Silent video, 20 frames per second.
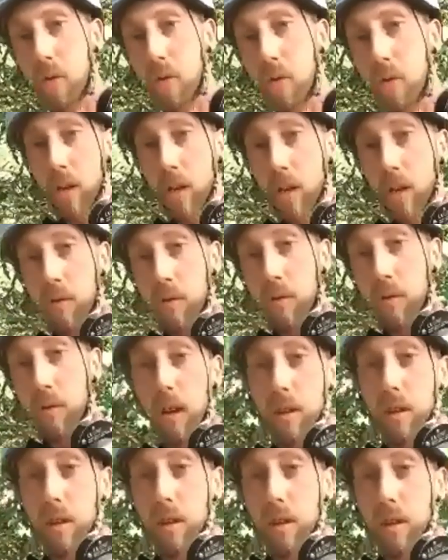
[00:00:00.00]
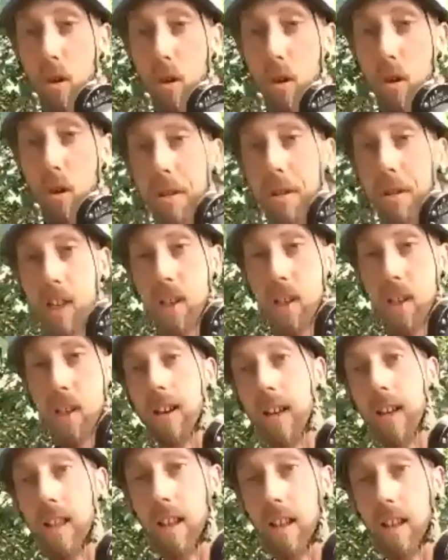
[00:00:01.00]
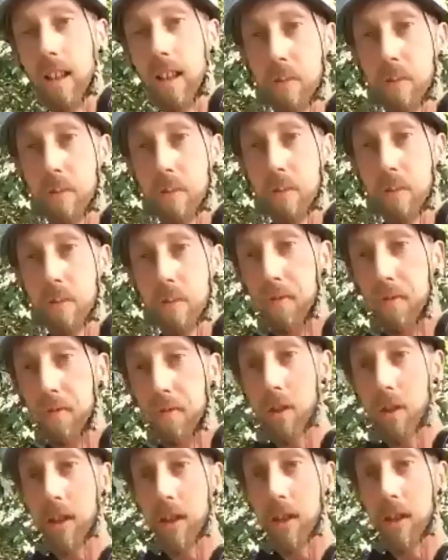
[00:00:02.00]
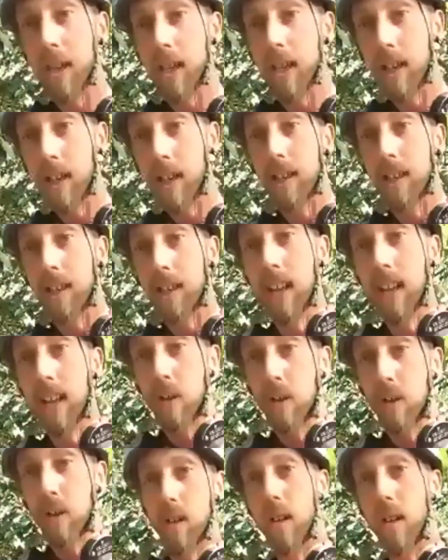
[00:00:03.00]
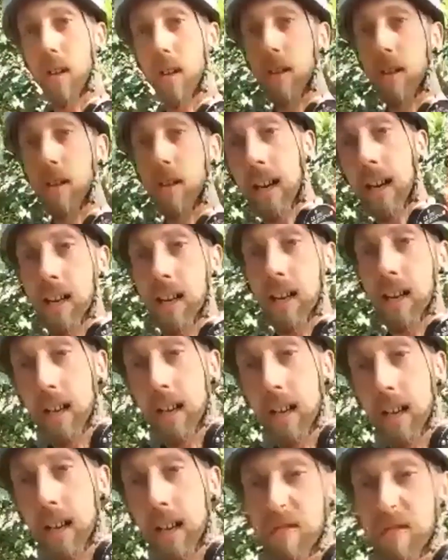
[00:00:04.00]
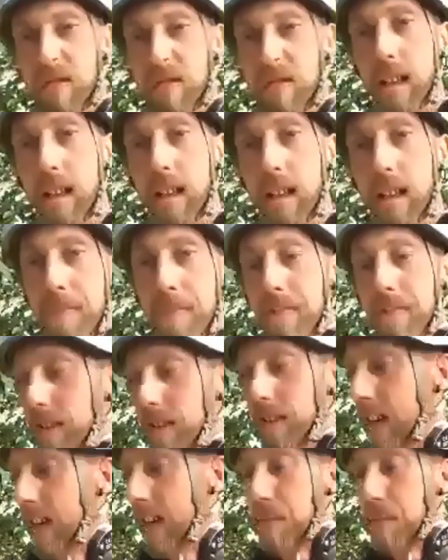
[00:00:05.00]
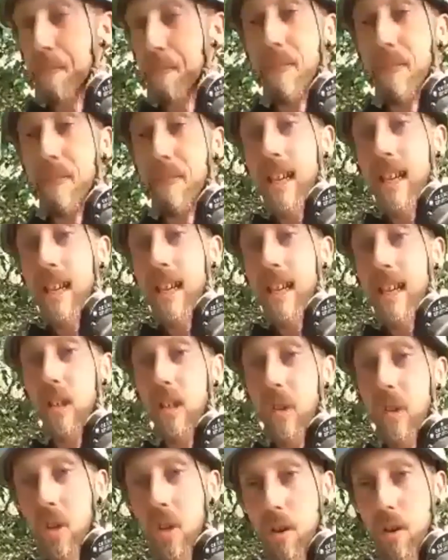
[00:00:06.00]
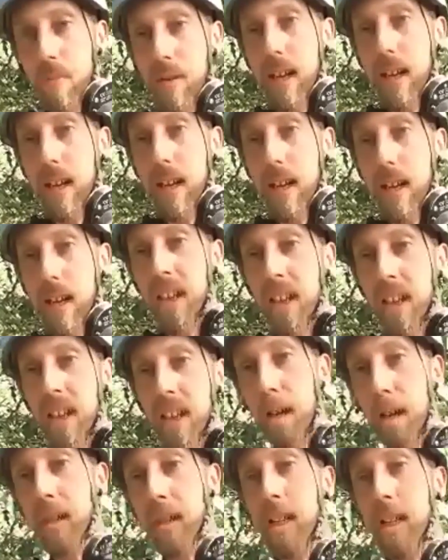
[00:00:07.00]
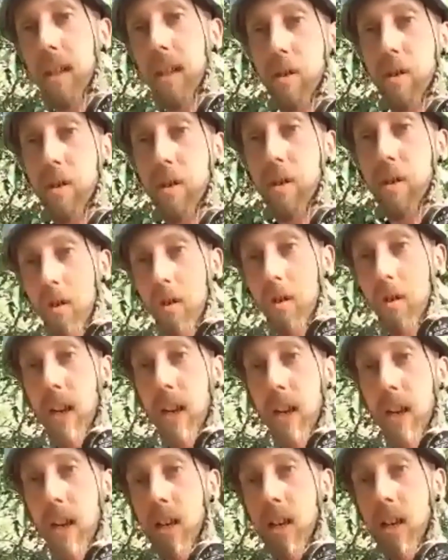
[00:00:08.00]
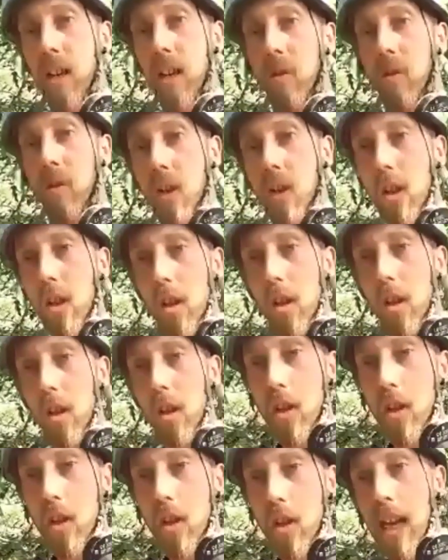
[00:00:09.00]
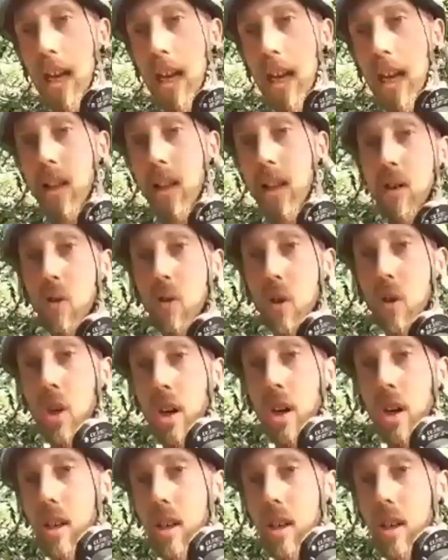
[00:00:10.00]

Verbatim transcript: we do are double this height. They're up to 40 meters. And that's where you get the really like big eagles up there, like harpy eagles and crested eagles love to nest in those giant